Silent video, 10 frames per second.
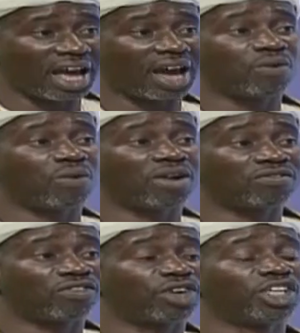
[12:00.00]
and one
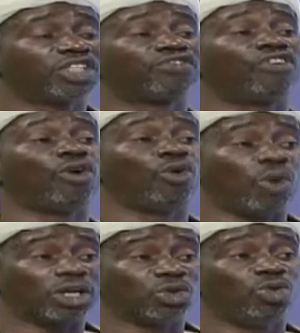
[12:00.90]
for his
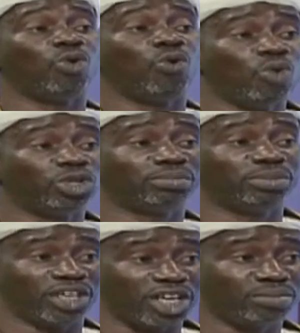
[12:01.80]
followers, who won't
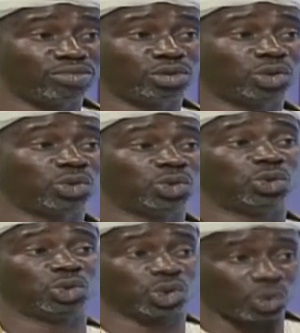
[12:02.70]
be able to
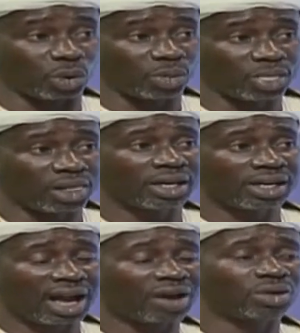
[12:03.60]
do so.
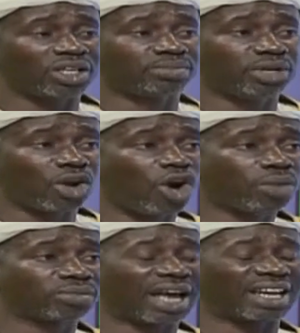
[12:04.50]
Now it
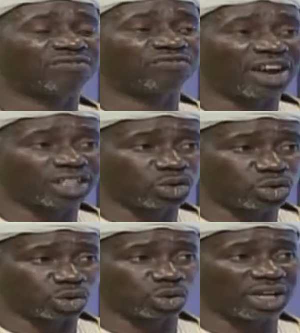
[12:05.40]
becomes an emphatic
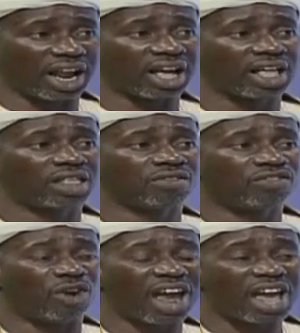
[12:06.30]
sunnah
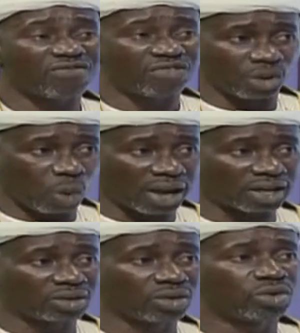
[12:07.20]
for everyone
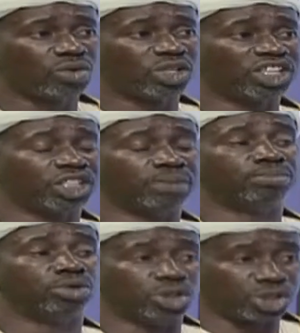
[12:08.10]
who is in
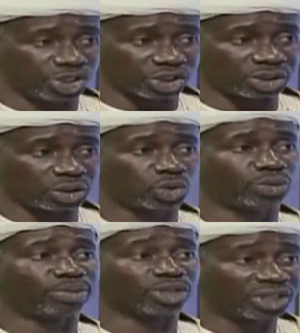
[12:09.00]
position to
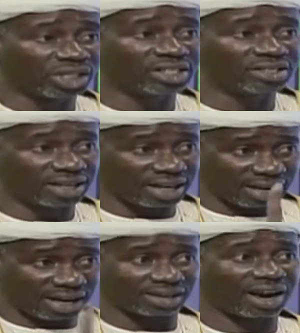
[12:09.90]
purchase
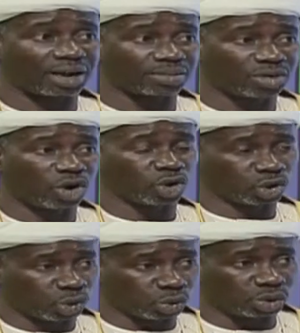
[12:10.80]
a ram or
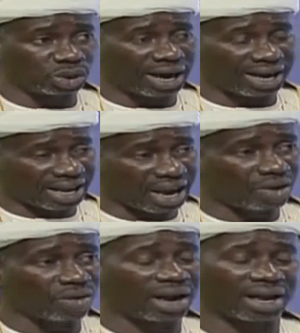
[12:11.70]
two, a
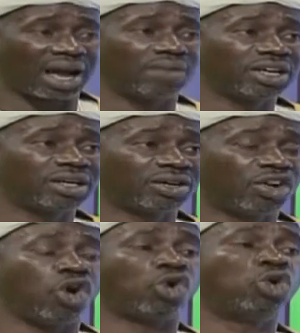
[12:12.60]
cow, a camel,
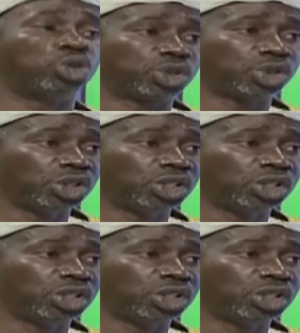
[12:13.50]
or goats.